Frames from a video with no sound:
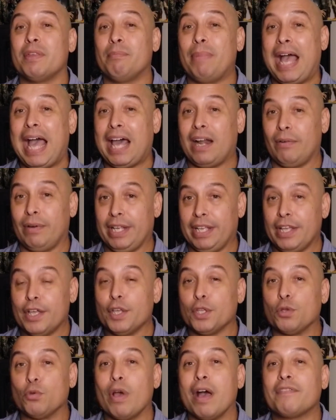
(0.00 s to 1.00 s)
battery.
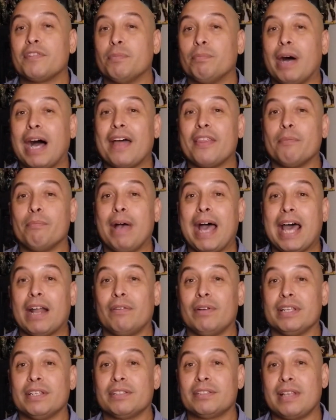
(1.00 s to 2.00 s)
You have to buy the
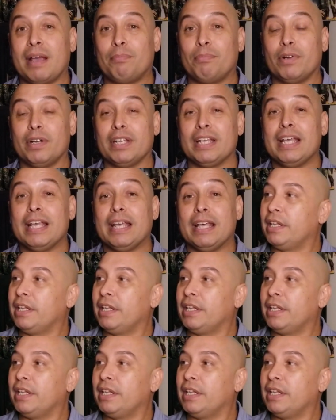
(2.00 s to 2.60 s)
battery separate.